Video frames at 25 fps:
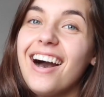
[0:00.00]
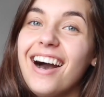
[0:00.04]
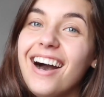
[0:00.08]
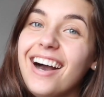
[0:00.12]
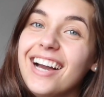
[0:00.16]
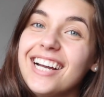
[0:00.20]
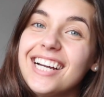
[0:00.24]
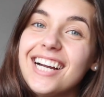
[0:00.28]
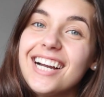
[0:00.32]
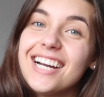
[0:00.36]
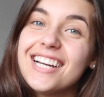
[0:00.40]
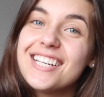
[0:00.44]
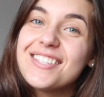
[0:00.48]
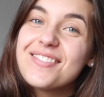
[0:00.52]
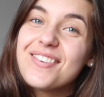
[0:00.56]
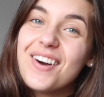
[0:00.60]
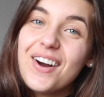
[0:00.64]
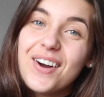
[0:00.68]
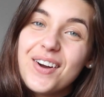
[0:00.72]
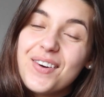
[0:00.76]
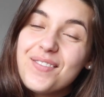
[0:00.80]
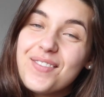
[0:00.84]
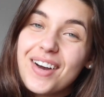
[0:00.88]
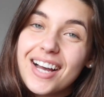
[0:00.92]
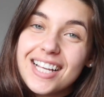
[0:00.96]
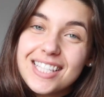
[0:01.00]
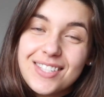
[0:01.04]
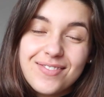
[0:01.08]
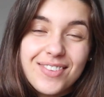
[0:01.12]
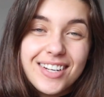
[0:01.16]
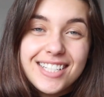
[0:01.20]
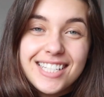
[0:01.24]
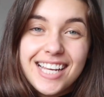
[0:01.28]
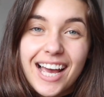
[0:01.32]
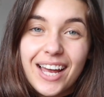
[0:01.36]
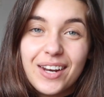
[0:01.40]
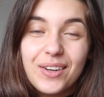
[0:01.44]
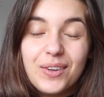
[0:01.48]
Hi guys, welcome back to my
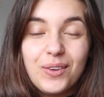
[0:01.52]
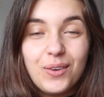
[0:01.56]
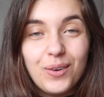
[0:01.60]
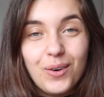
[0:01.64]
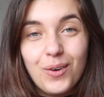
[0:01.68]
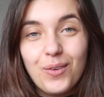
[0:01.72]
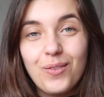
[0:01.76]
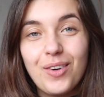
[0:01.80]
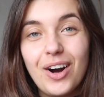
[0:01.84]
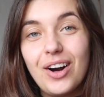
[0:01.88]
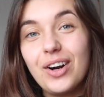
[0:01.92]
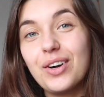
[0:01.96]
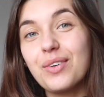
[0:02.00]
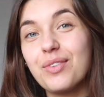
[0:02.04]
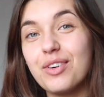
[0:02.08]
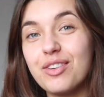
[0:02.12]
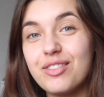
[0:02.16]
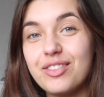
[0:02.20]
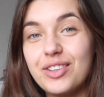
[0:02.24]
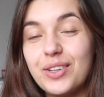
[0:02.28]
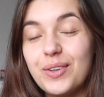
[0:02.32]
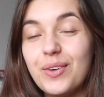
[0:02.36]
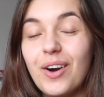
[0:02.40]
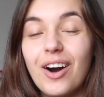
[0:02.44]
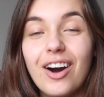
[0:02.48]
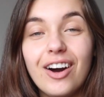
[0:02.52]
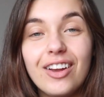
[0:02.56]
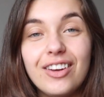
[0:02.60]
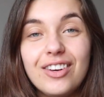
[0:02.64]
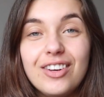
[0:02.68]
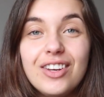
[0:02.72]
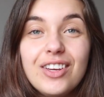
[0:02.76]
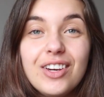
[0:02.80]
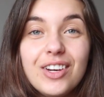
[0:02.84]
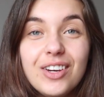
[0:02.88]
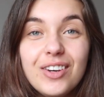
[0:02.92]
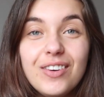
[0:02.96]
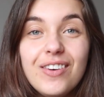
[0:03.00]
channel, or welcome if you are
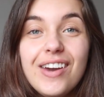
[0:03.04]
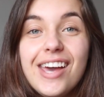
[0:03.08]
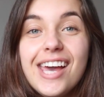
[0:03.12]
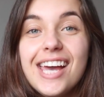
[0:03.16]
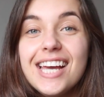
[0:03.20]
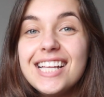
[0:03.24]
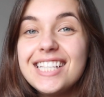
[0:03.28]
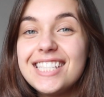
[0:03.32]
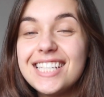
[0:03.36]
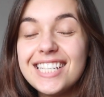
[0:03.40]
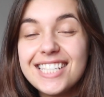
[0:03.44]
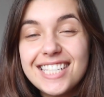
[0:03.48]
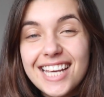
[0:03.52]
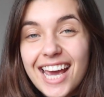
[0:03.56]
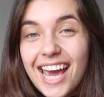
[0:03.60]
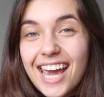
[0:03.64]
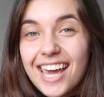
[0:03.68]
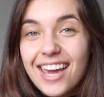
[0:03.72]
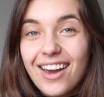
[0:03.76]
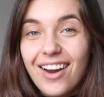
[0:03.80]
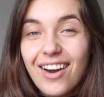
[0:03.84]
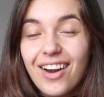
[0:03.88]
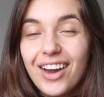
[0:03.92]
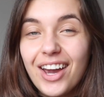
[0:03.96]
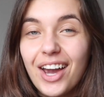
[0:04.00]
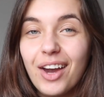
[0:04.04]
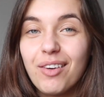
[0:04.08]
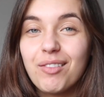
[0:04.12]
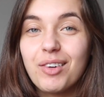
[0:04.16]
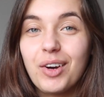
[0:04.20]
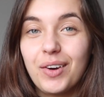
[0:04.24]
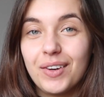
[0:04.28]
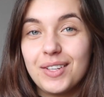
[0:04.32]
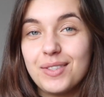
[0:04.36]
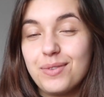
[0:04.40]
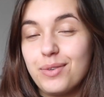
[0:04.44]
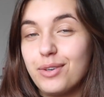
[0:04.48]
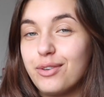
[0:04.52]
new. Today I am
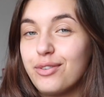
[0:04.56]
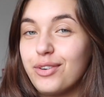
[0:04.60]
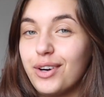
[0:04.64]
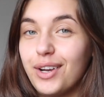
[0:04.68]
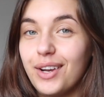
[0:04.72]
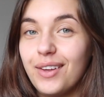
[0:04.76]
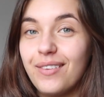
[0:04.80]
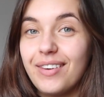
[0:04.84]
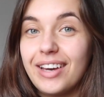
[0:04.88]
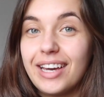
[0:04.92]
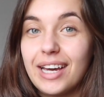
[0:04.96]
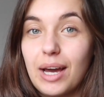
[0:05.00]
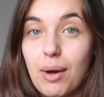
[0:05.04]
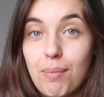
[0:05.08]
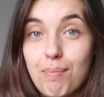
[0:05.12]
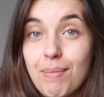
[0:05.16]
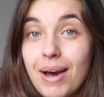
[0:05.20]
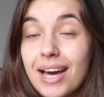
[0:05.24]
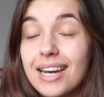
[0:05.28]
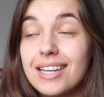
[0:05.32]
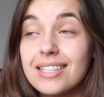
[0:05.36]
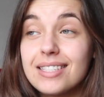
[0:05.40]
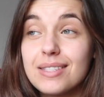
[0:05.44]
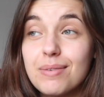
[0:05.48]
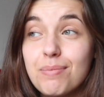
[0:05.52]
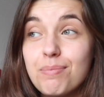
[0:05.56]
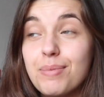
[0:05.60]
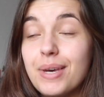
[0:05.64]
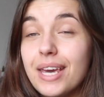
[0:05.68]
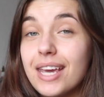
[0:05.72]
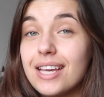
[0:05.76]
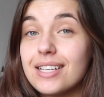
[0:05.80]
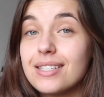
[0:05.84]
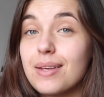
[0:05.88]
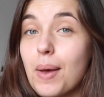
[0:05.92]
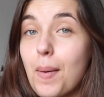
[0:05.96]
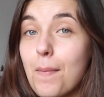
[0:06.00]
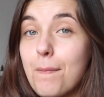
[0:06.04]
going to be following Madison
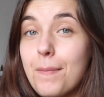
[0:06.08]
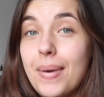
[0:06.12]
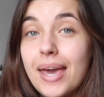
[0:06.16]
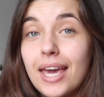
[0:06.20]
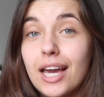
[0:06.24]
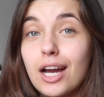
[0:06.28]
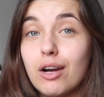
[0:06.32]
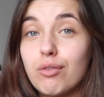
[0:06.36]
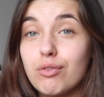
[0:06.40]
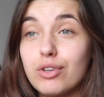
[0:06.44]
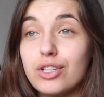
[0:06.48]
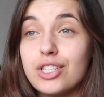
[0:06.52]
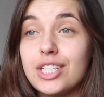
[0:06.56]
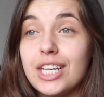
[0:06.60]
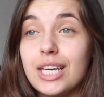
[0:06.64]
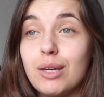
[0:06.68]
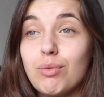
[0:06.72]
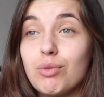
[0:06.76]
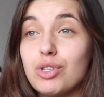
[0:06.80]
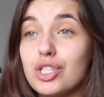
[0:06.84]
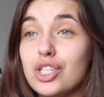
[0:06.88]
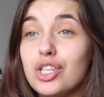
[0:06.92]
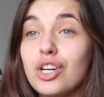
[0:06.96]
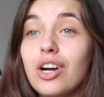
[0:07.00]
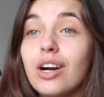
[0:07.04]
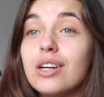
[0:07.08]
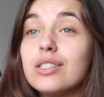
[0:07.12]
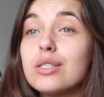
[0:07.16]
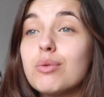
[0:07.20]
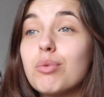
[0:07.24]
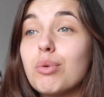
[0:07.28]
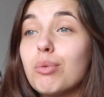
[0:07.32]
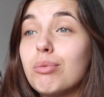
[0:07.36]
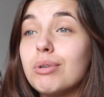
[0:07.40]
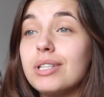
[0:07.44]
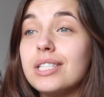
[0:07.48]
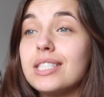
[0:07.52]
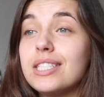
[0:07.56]
Beer's makeup routine, which you guys have
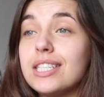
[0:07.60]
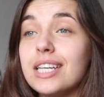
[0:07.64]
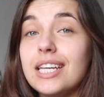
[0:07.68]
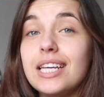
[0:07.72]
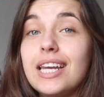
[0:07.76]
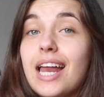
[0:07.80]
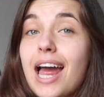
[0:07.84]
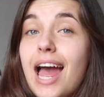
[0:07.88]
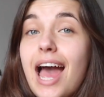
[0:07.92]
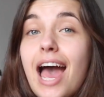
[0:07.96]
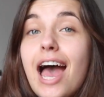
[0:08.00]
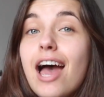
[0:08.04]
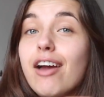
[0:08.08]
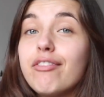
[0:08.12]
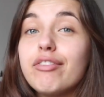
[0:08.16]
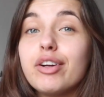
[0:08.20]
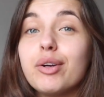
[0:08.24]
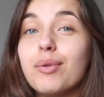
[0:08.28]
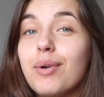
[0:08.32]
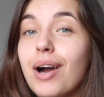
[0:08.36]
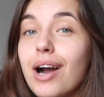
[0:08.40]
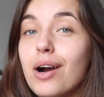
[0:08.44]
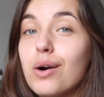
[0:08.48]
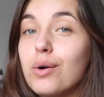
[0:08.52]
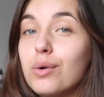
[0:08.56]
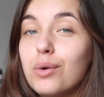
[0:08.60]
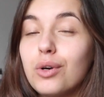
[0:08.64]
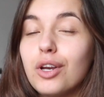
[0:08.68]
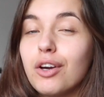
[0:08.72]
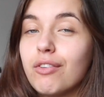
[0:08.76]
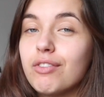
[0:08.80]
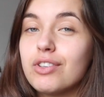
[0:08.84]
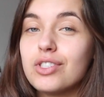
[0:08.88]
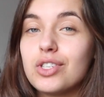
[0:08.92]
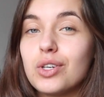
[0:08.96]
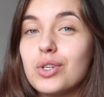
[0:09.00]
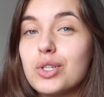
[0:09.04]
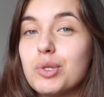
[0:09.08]
probably seen everywhere all
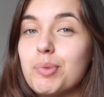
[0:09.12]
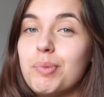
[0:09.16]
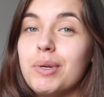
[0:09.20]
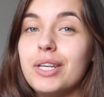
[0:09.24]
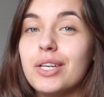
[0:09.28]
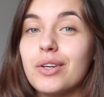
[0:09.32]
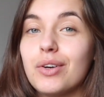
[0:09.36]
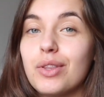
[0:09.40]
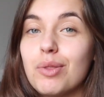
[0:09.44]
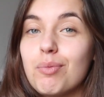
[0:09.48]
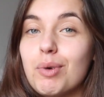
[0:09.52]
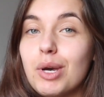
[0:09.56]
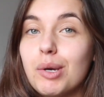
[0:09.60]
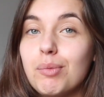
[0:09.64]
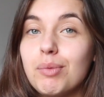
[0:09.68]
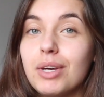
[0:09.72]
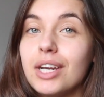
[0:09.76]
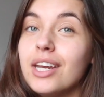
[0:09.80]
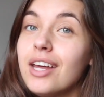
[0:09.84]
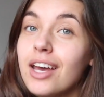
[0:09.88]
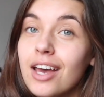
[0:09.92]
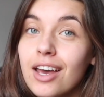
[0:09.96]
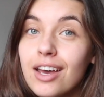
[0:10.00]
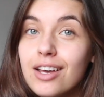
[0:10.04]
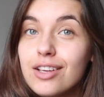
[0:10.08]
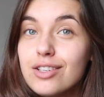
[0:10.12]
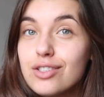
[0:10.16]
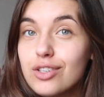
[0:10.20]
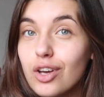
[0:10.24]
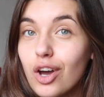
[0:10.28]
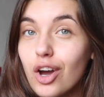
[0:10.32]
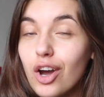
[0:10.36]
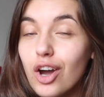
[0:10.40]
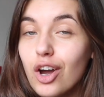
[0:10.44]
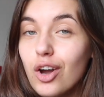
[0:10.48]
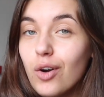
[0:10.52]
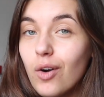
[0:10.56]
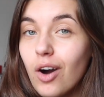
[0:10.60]
over social media at the moment. So
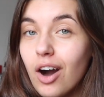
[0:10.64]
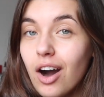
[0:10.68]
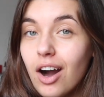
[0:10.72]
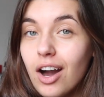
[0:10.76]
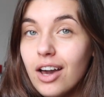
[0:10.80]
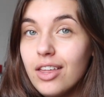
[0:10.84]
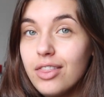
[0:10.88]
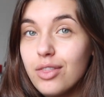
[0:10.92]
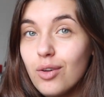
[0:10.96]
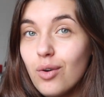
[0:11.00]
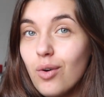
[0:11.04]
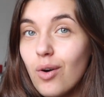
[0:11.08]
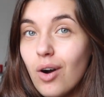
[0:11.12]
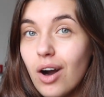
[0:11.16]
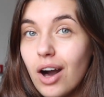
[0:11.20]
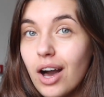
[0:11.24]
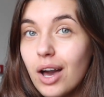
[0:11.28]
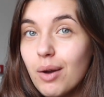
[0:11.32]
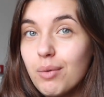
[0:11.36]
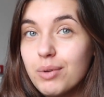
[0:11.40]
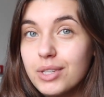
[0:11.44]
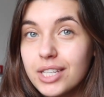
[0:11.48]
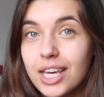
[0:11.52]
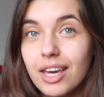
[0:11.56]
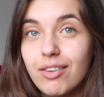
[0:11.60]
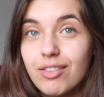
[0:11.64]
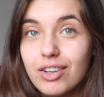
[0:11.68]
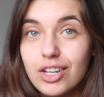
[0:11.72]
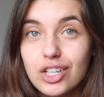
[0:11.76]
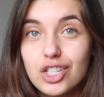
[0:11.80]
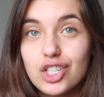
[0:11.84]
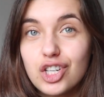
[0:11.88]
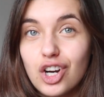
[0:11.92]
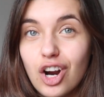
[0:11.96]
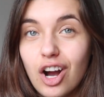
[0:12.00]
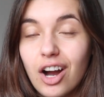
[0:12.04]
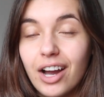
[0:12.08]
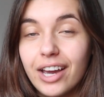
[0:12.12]
I thought I would give it a
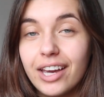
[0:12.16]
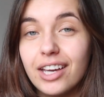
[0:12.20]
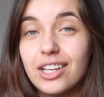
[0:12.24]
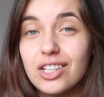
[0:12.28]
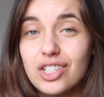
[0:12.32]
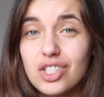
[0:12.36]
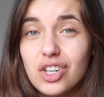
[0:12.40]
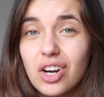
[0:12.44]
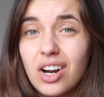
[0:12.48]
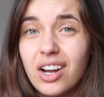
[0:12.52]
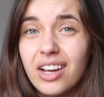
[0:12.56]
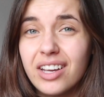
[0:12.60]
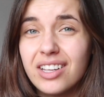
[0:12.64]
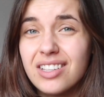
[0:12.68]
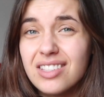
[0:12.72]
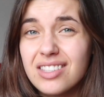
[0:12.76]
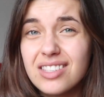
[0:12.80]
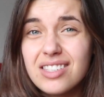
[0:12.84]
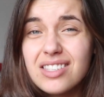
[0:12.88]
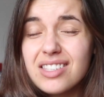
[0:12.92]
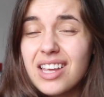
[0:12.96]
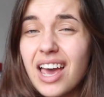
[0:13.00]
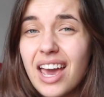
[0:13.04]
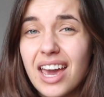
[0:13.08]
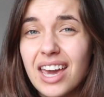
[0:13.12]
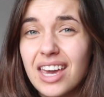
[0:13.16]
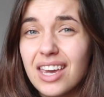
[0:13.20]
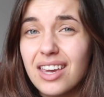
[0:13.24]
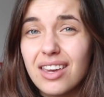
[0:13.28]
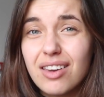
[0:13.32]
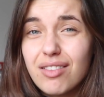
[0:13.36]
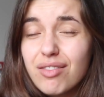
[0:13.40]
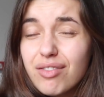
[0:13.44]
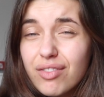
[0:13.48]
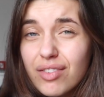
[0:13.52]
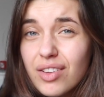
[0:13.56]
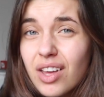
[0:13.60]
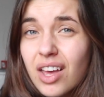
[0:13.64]
try and try and
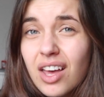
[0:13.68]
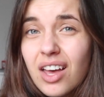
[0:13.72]
save